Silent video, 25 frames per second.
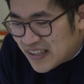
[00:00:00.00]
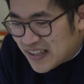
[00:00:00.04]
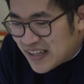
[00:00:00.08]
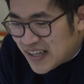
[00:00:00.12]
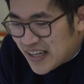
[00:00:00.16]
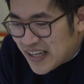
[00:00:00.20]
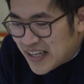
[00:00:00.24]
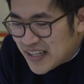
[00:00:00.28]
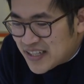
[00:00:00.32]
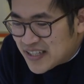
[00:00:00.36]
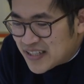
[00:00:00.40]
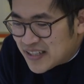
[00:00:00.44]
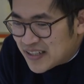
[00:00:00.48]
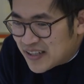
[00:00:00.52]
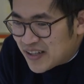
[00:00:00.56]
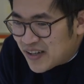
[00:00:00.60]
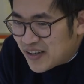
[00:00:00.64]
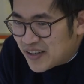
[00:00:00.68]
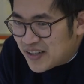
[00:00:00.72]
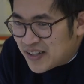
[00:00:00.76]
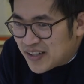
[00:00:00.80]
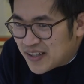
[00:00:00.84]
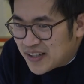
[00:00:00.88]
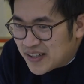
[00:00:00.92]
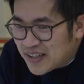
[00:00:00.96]
nature
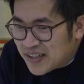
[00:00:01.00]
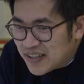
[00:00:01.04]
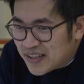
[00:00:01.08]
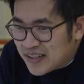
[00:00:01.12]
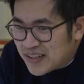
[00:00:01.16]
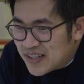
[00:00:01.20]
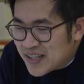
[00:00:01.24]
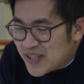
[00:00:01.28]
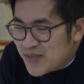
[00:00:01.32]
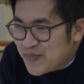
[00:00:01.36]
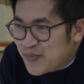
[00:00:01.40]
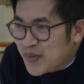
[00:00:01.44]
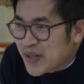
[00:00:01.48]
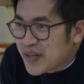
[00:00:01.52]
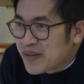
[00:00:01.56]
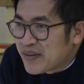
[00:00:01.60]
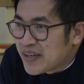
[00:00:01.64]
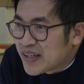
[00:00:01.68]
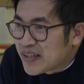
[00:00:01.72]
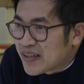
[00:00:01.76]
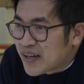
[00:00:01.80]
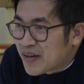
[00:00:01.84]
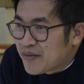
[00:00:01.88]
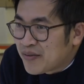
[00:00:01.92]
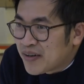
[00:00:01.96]
or the
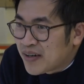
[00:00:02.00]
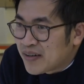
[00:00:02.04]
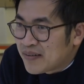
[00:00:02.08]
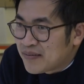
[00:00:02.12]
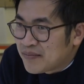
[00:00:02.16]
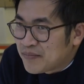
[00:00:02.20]
spirit of